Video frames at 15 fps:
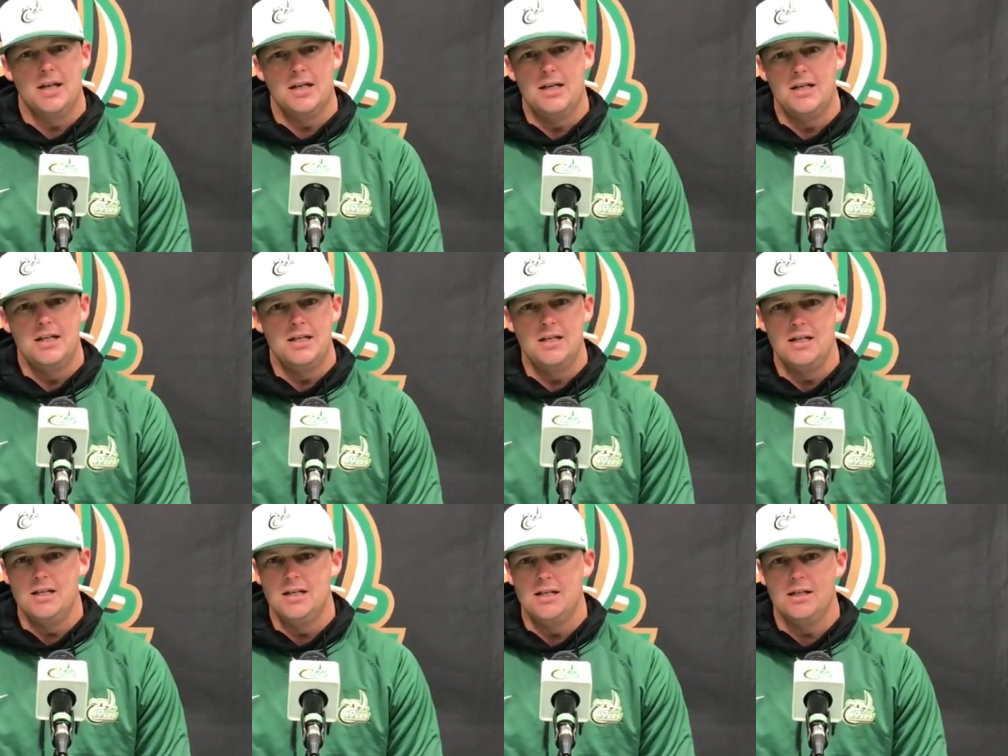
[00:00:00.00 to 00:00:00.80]
Like,
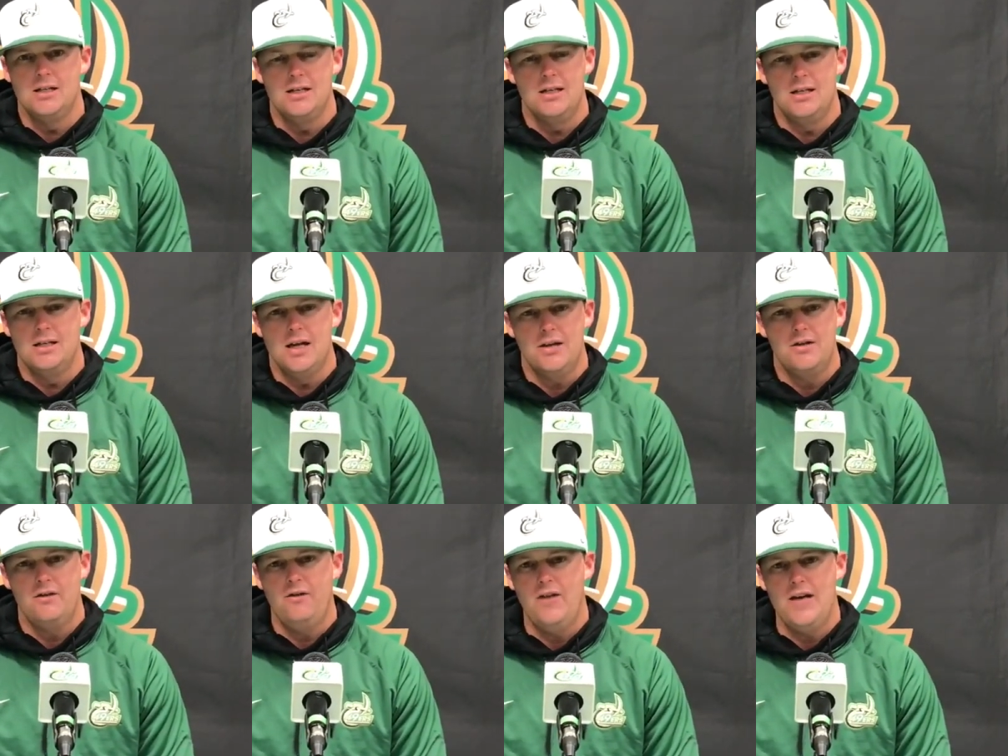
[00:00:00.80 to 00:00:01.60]

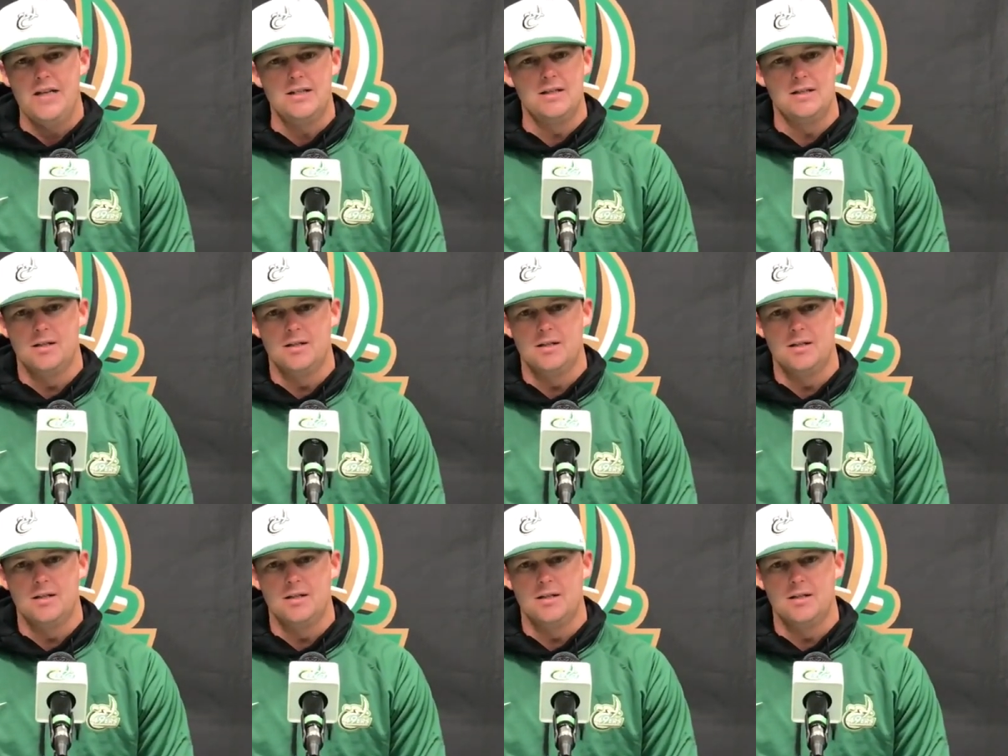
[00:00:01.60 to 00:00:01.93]
nothing fazes